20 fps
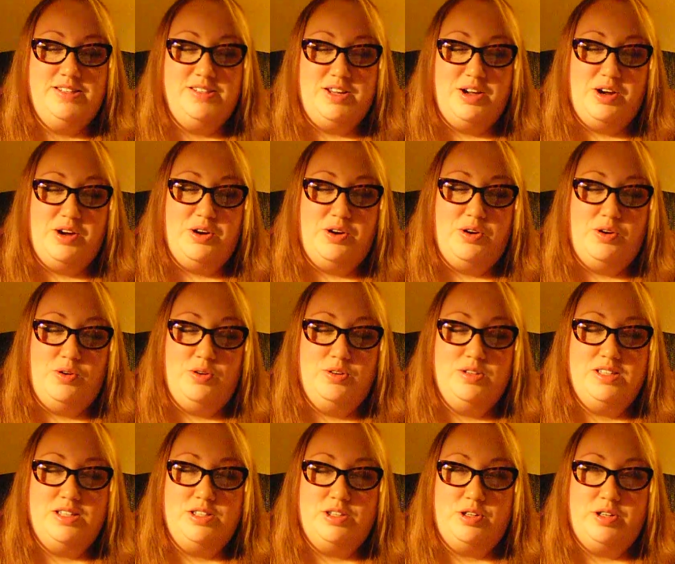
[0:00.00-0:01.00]
So
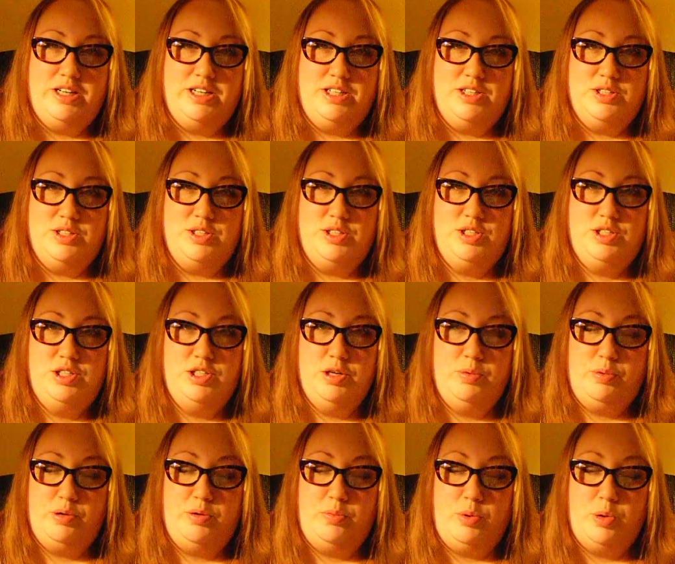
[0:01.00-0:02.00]
sunscreen is
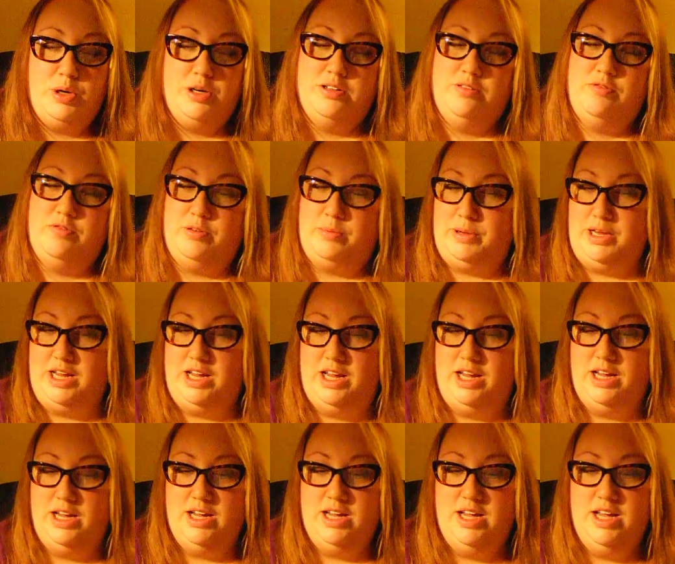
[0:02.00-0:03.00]
super important for
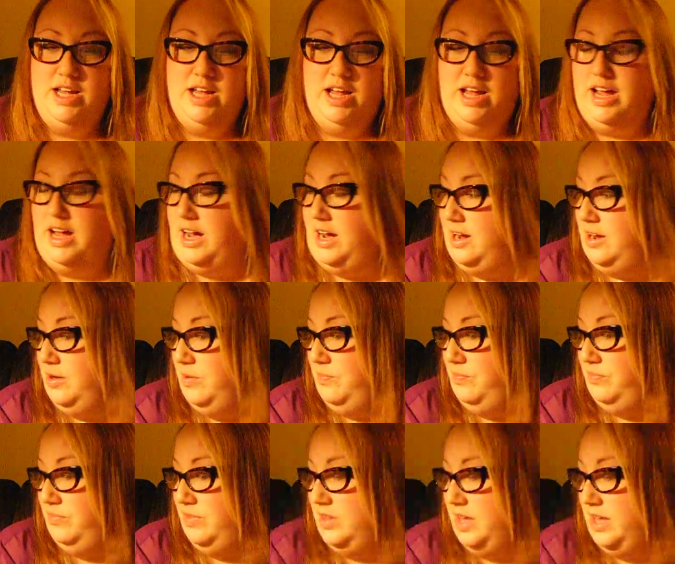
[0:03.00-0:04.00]
me.
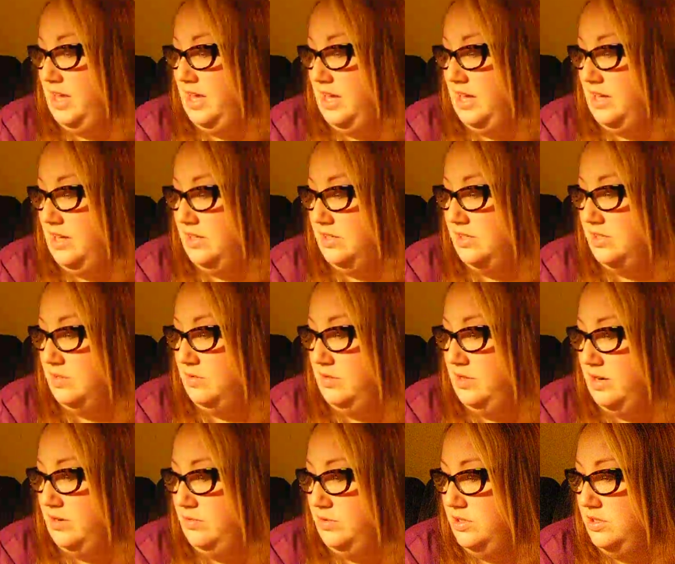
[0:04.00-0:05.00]
And so
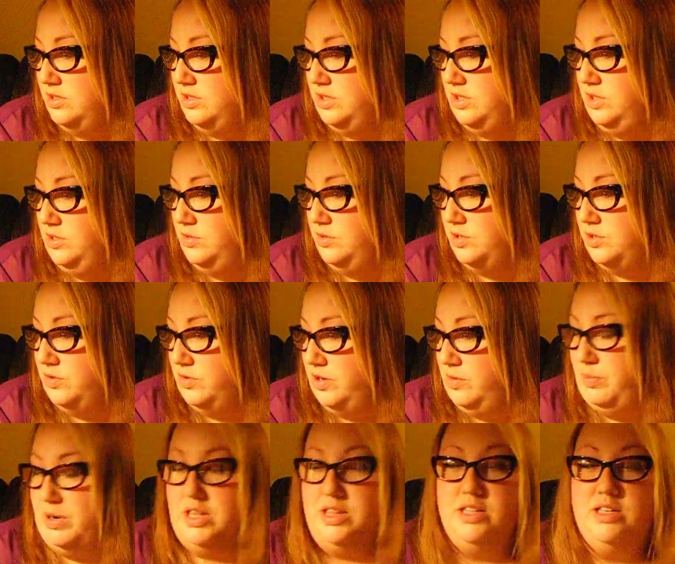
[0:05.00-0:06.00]
that was
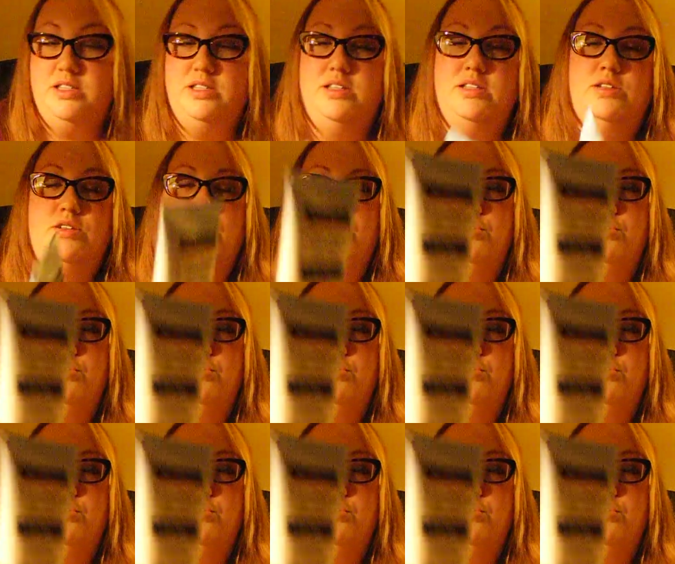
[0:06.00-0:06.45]
Eucerin brand. This is